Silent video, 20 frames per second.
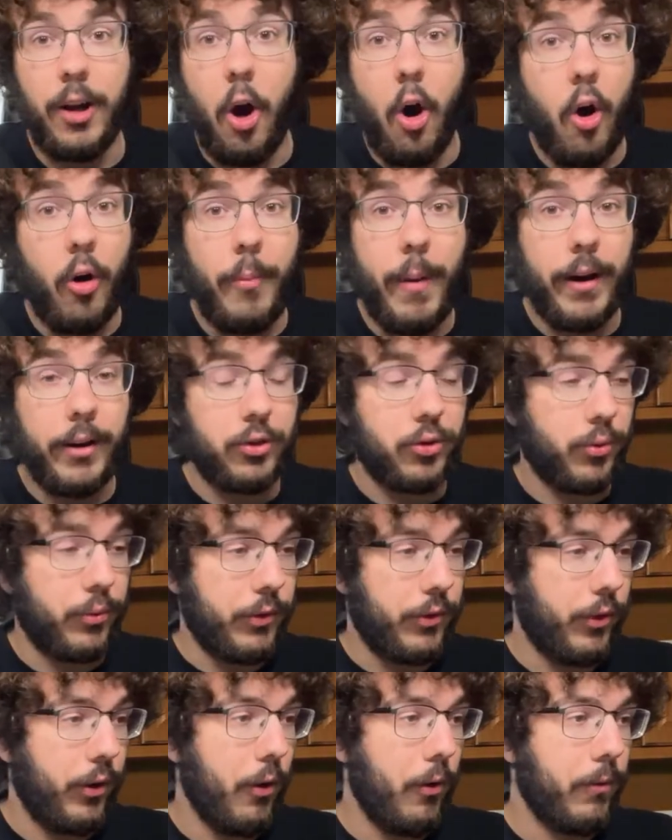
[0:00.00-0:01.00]
all my
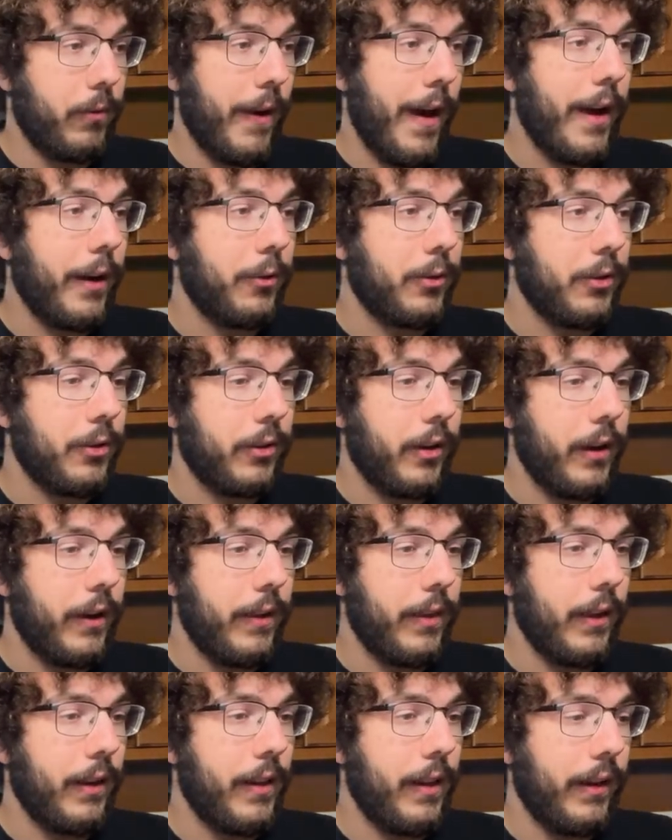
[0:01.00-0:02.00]
shorts go viral or
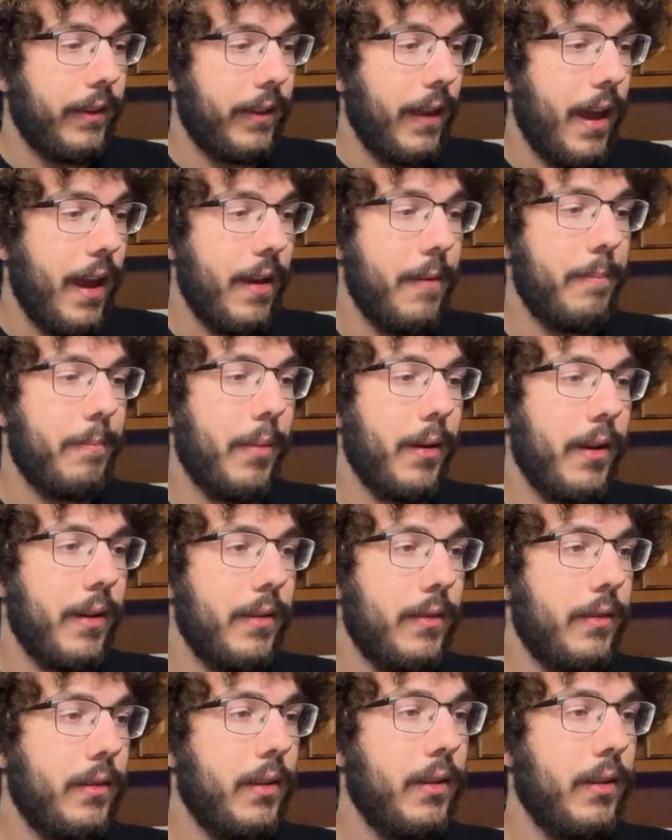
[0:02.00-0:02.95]
anything like that, but